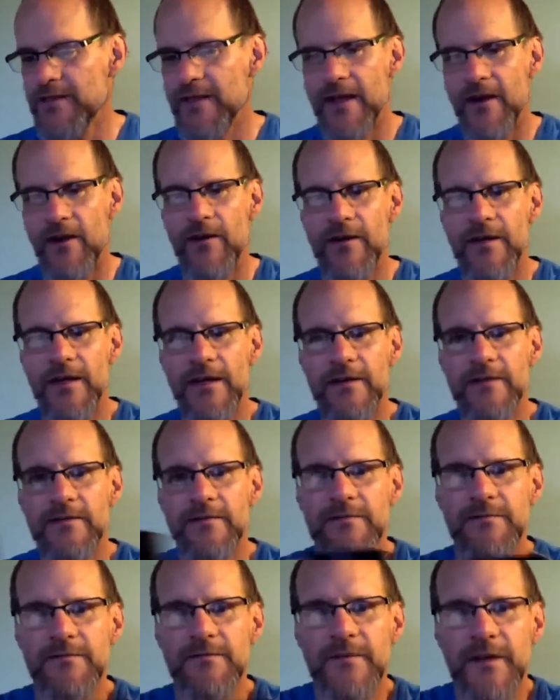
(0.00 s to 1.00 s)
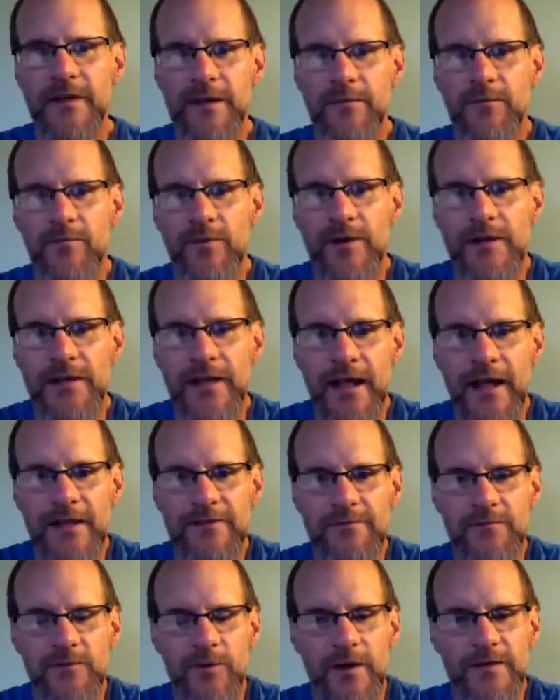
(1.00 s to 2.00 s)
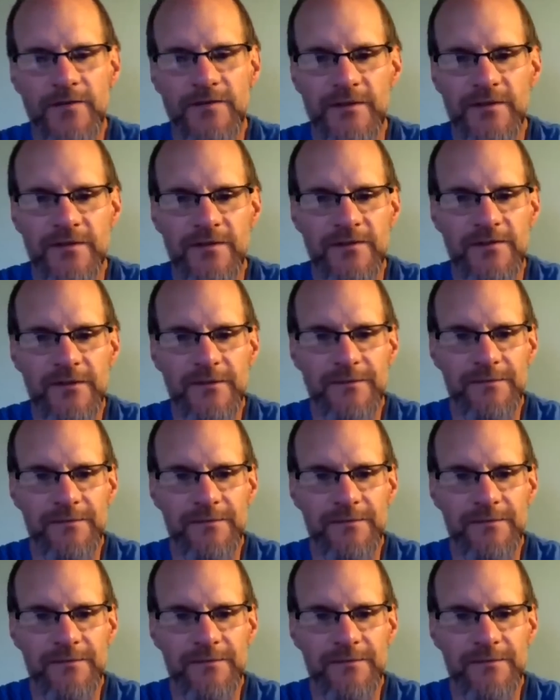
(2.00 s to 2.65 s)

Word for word: there and and bring, ask some questions.